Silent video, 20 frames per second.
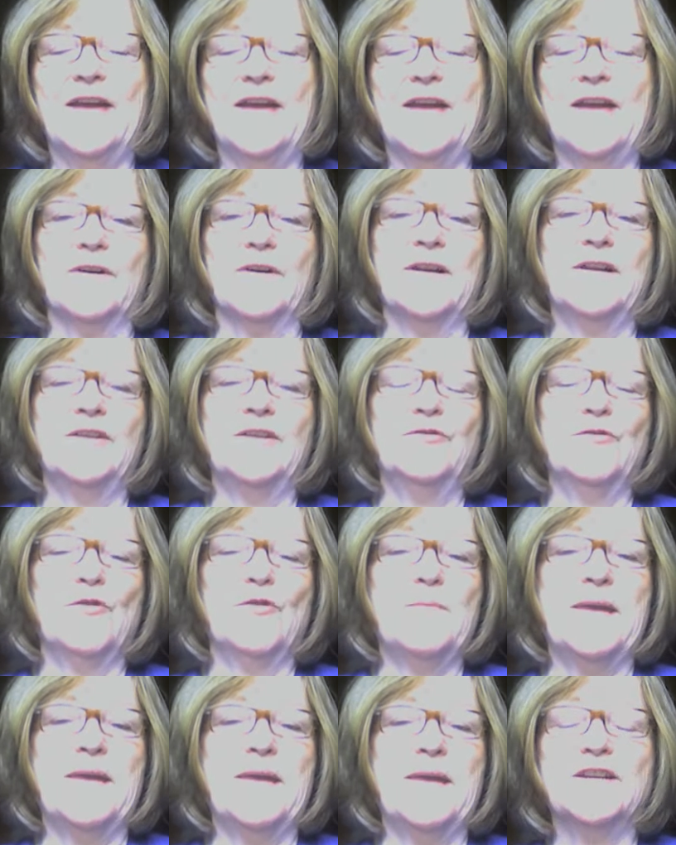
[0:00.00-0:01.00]
or you
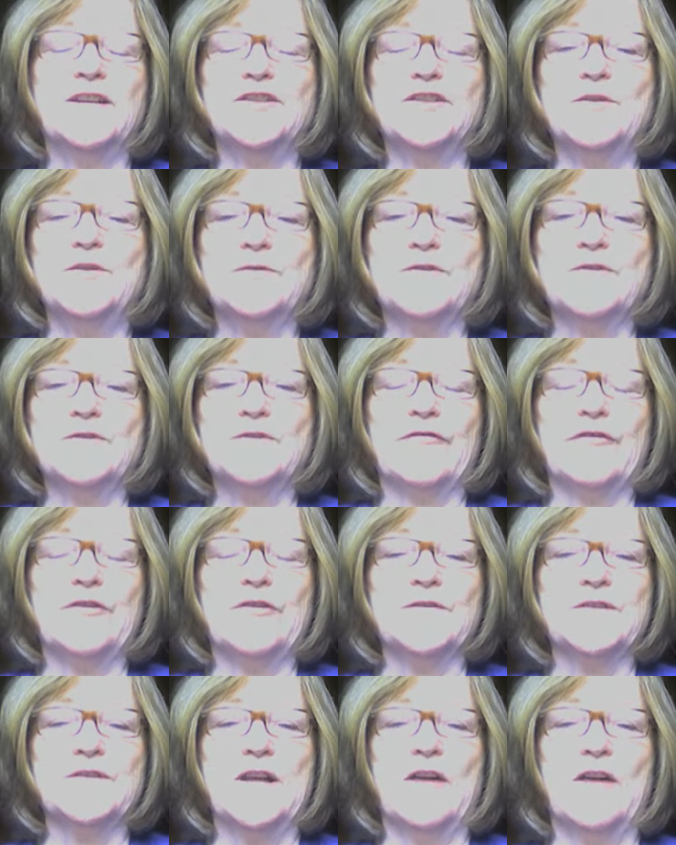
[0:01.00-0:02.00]
don't make excuses for
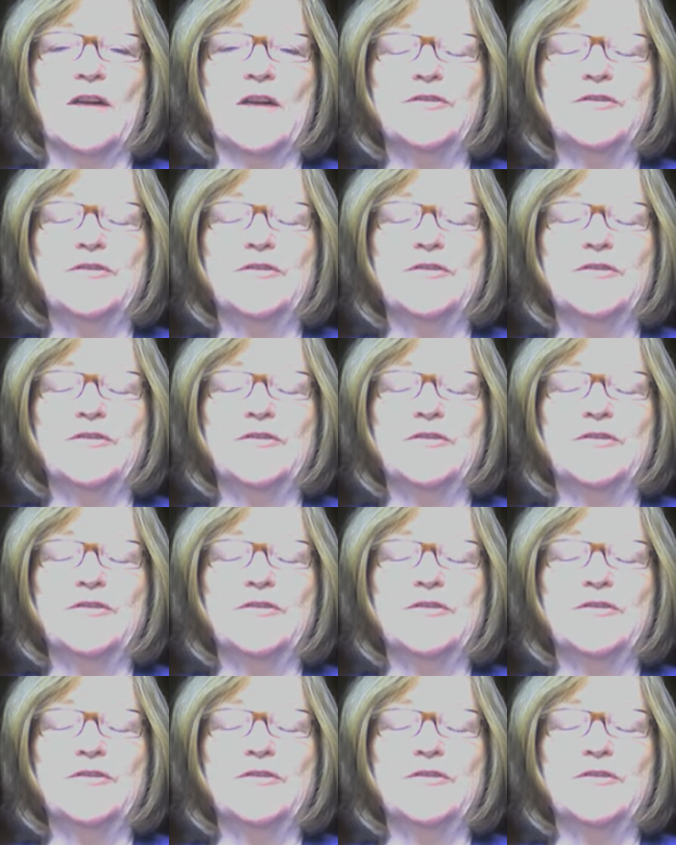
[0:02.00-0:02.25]
yourself.